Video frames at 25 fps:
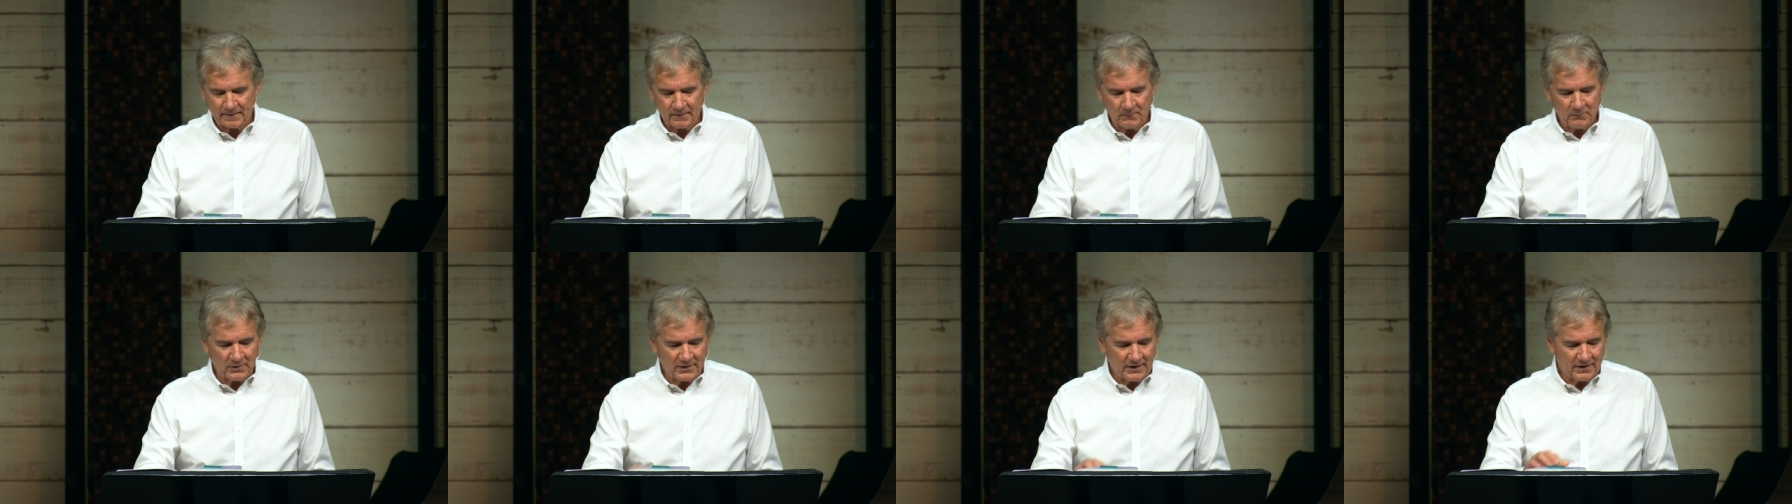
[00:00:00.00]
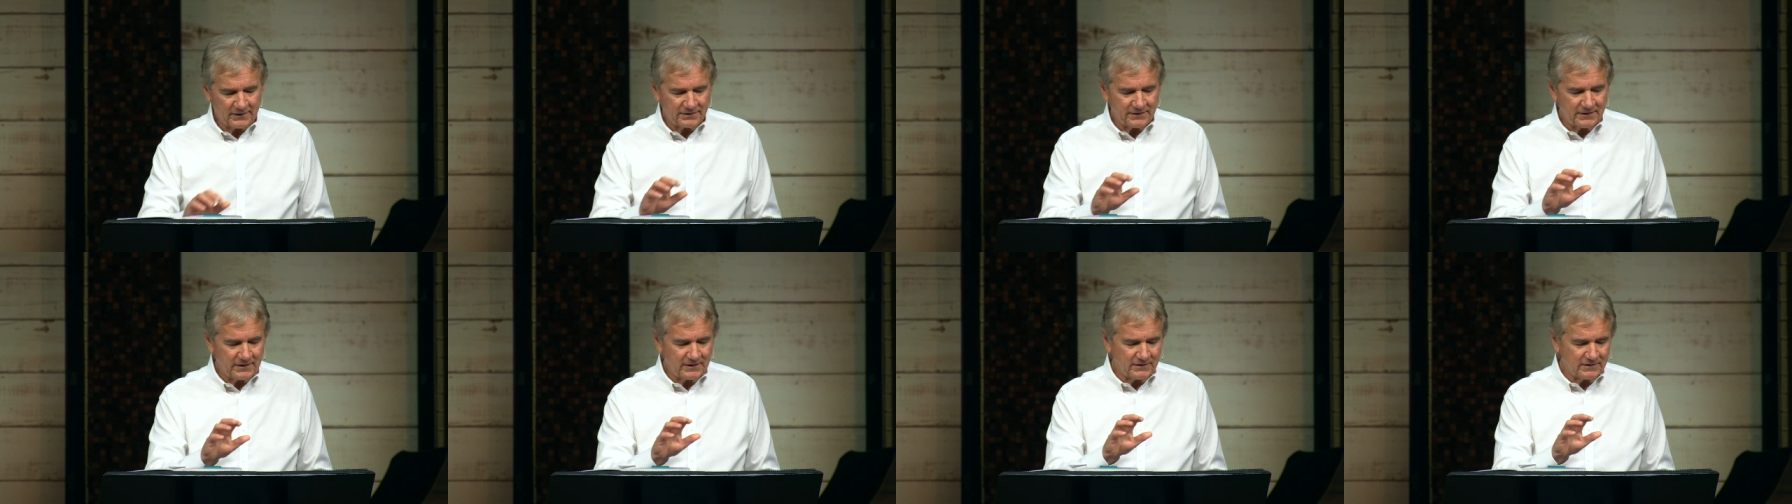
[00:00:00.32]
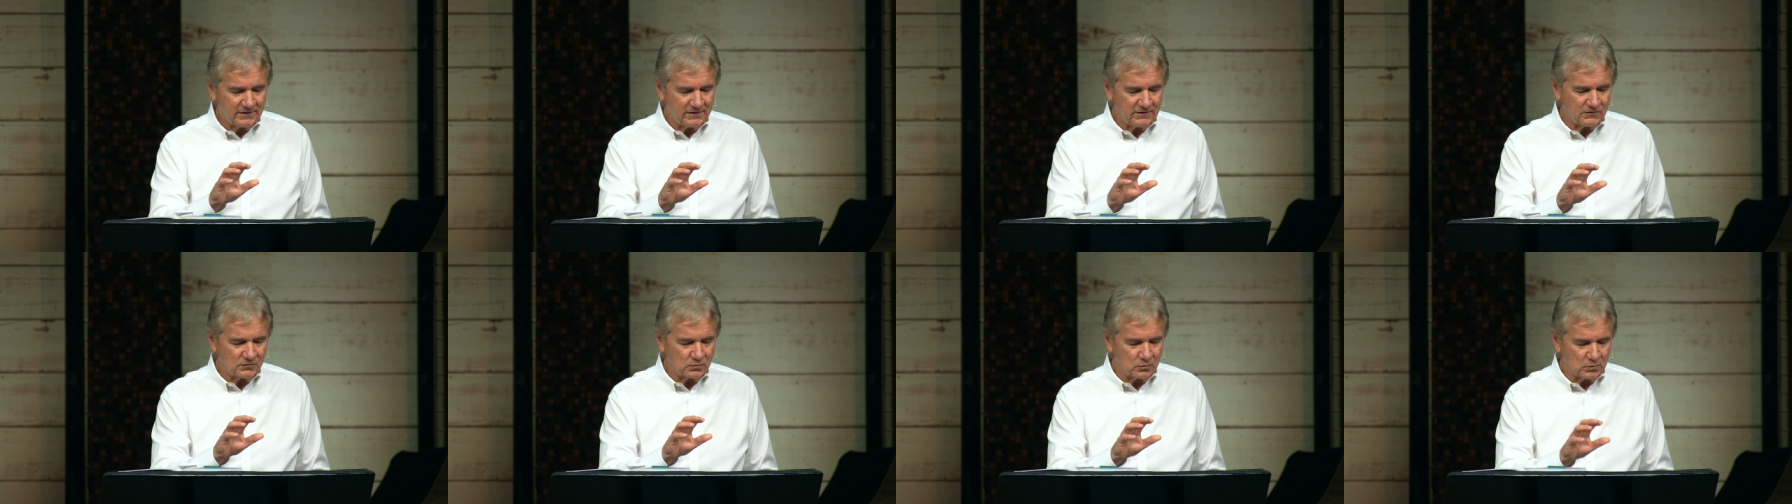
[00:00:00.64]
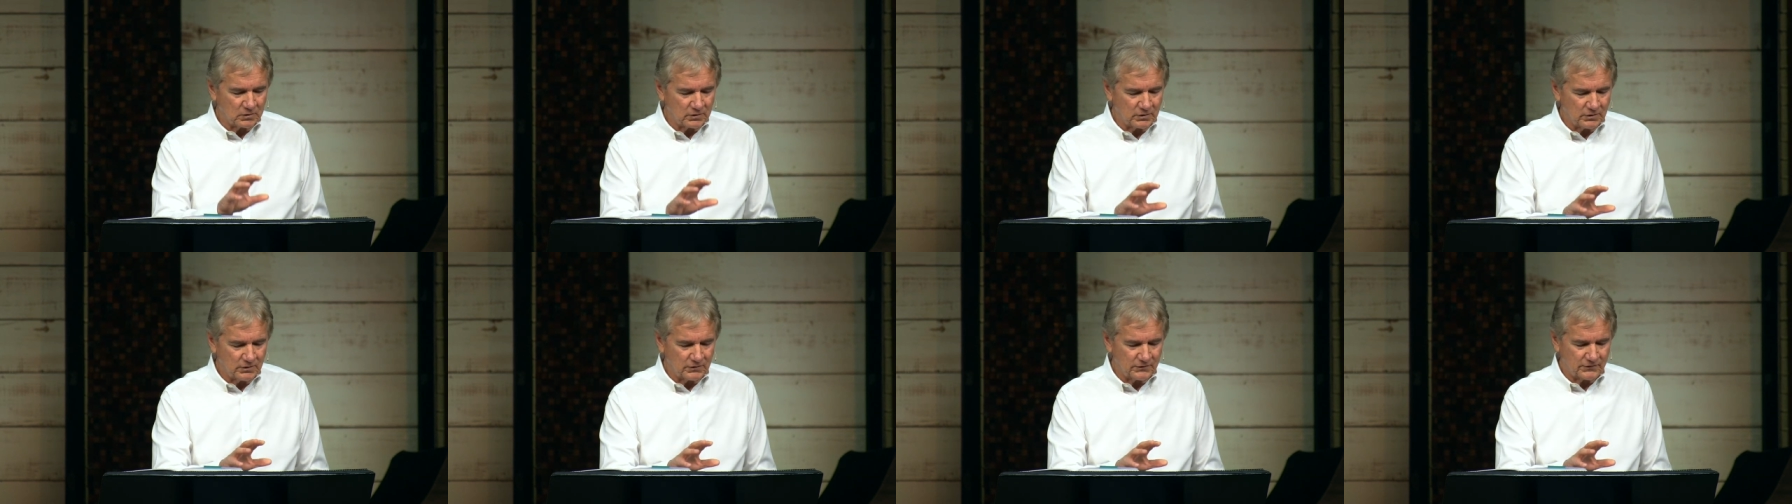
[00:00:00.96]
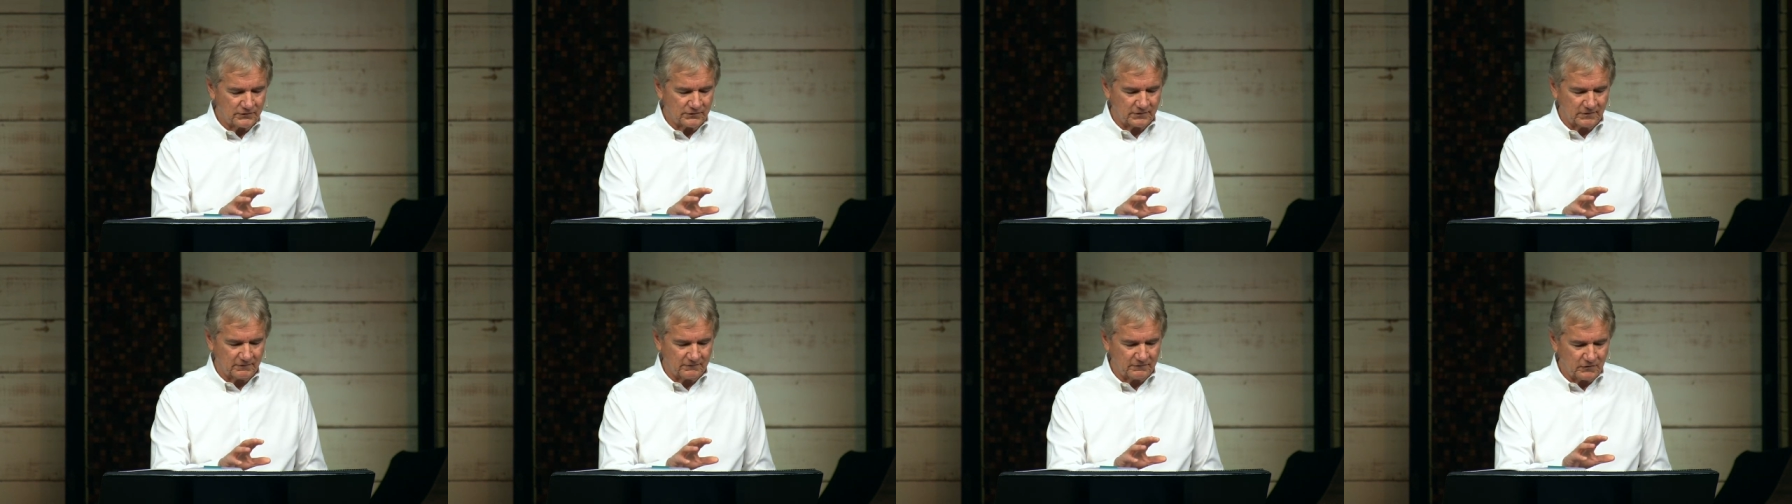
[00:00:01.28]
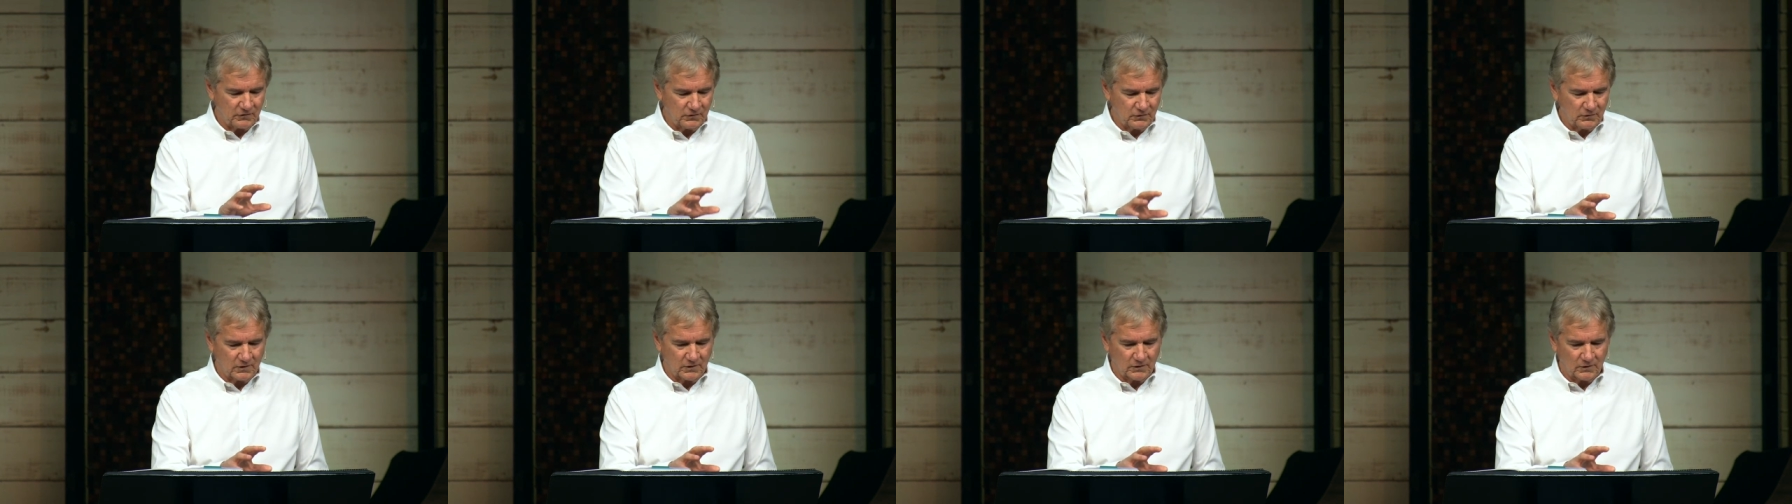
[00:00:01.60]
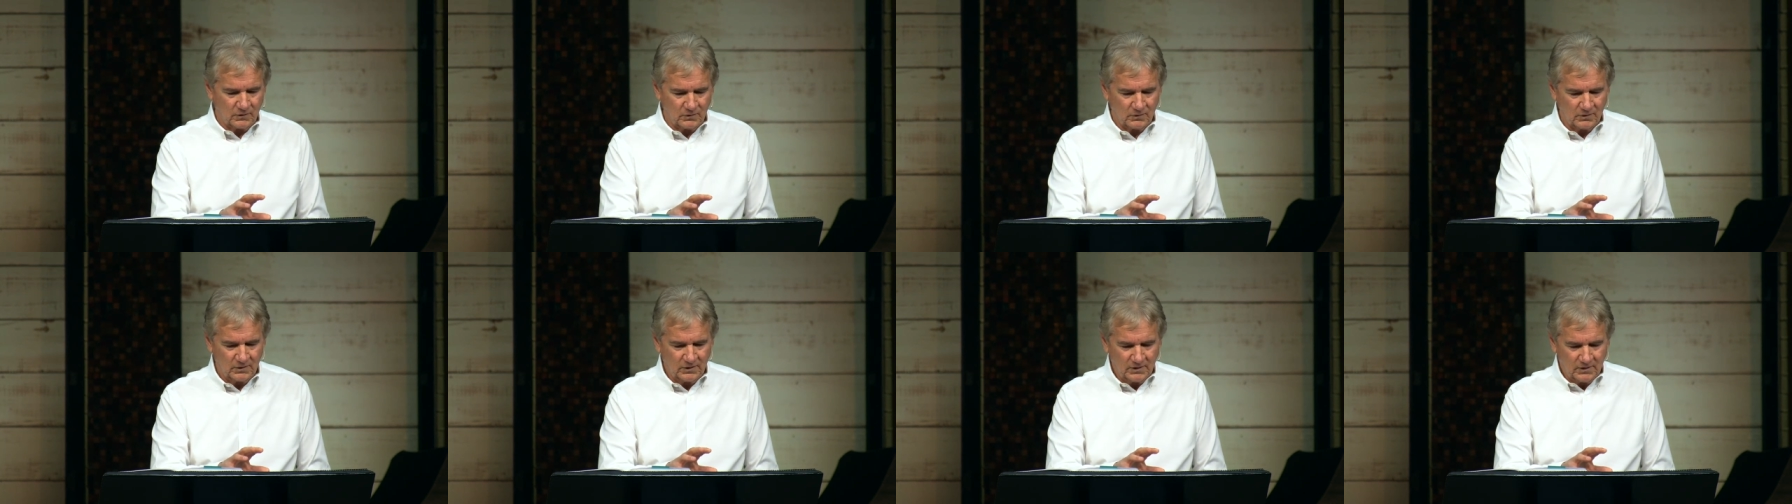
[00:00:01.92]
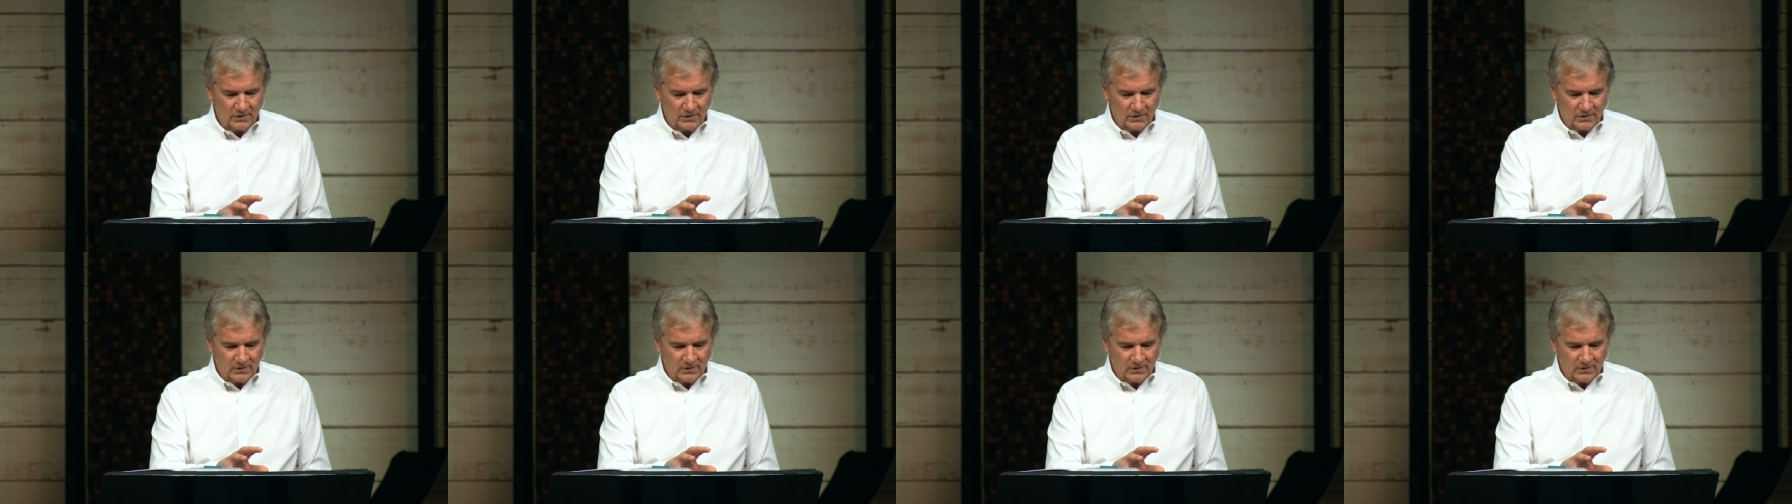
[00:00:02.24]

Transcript: But I think these words of Hugo